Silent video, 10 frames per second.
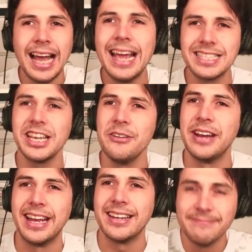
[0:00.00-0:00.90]
he's a
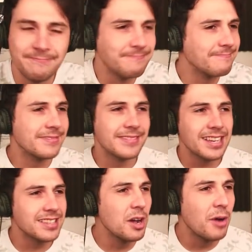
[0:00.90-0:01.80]
unit.
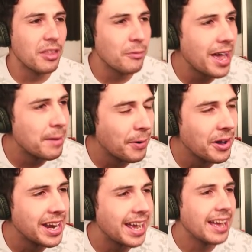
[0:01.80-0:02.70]
There's no other way of
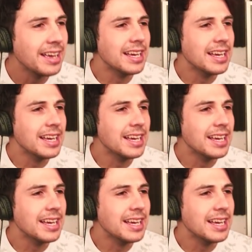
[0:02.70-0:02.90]
putting it.